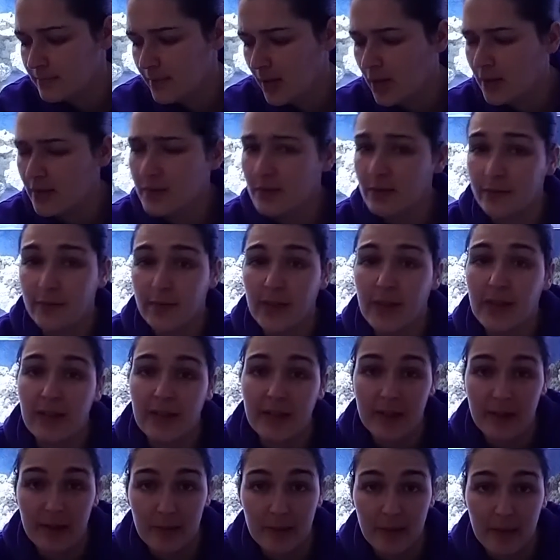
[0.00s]
Also, if you got a
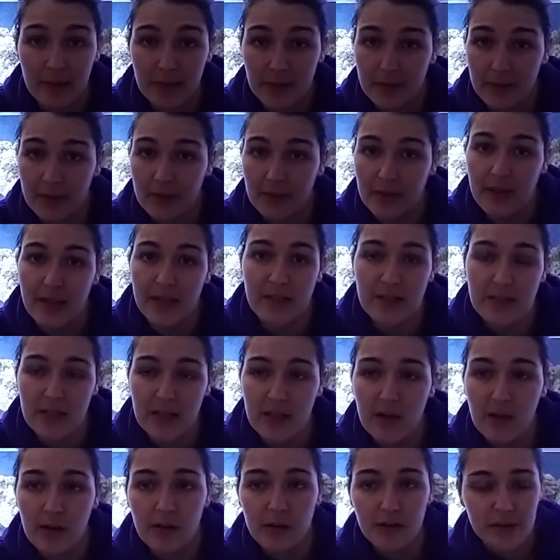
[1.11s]
link about lunar lights that
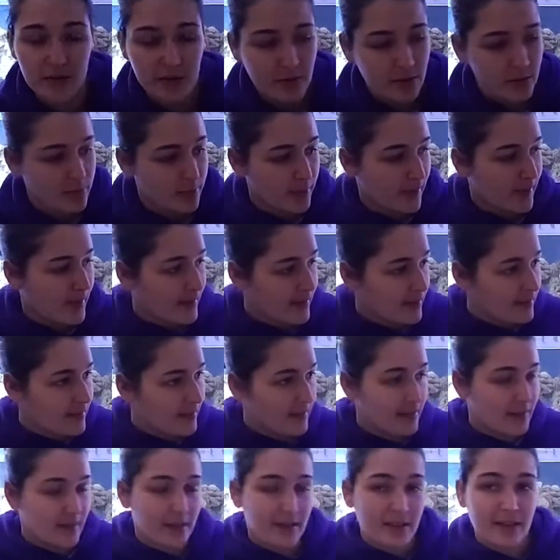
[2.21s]
aren't too bright
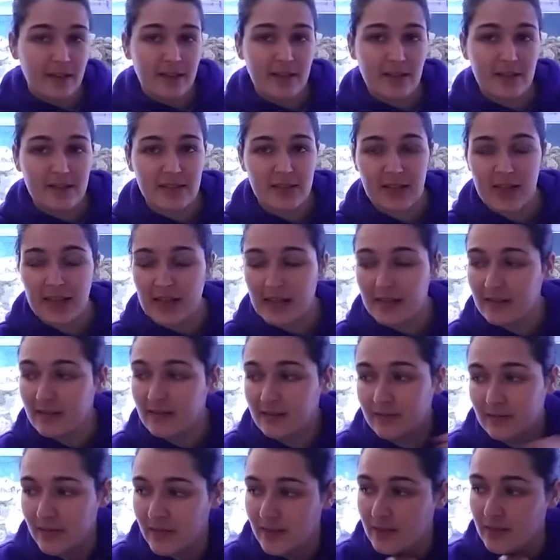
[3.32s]
at night, because I hate
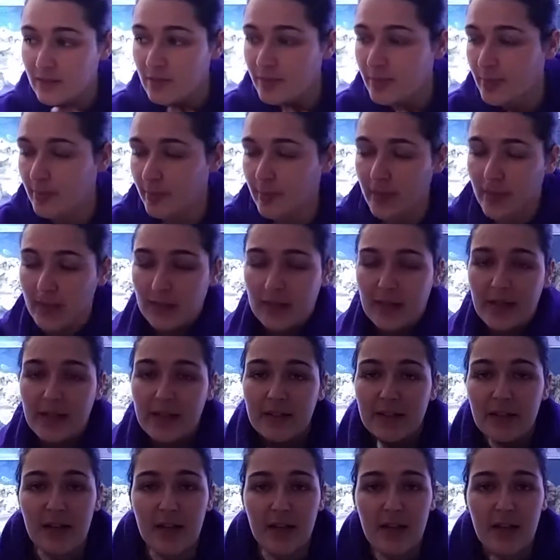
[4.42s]
like super bright
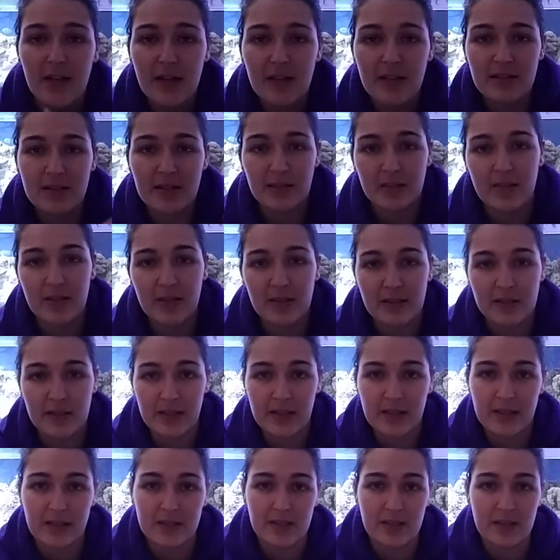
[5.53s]
light, something that's
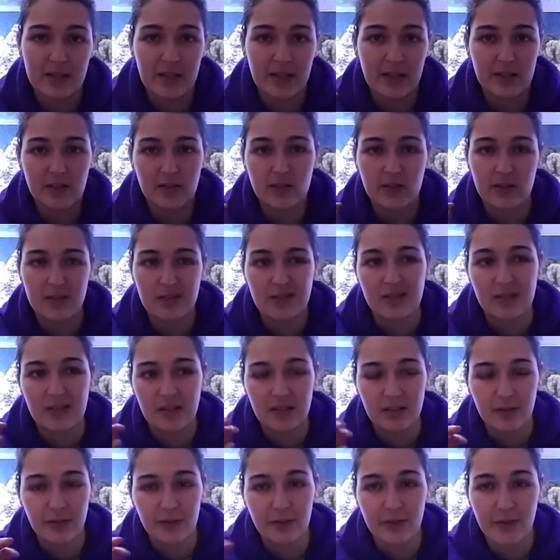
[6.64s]
like gives it like just a
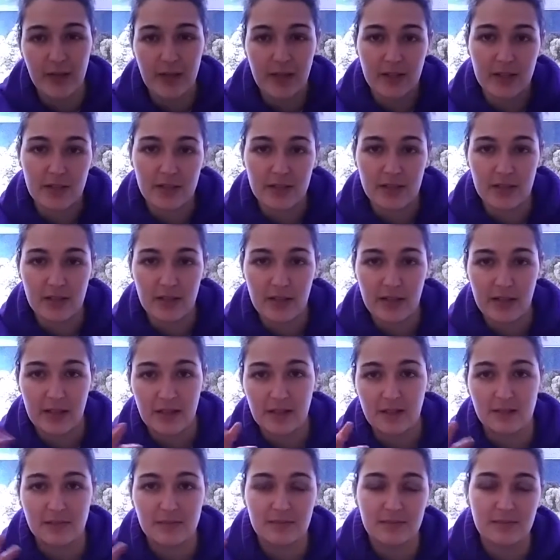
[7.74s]
little faint like
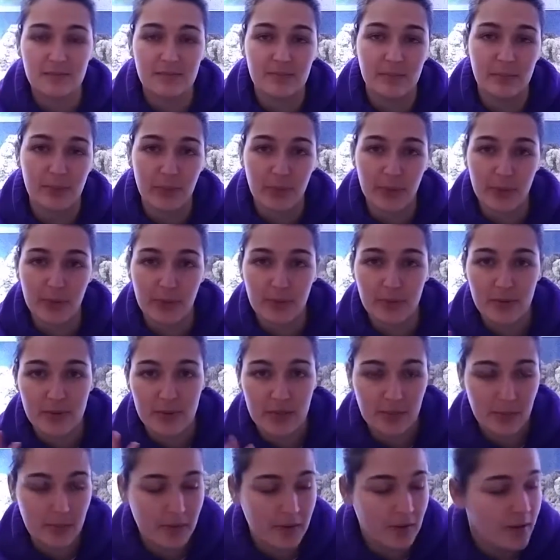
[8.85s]
blue
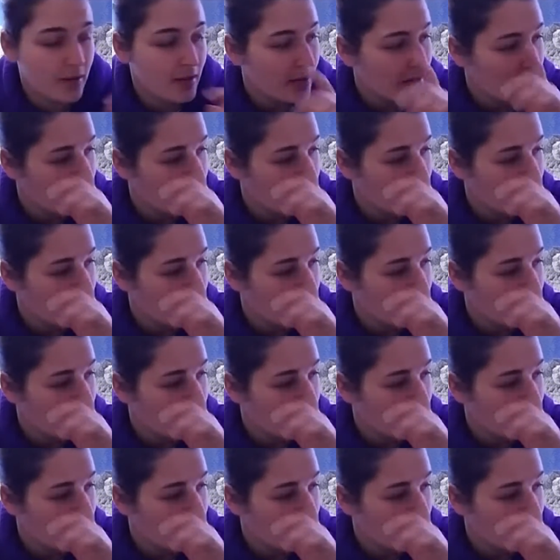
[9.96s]
shimmer,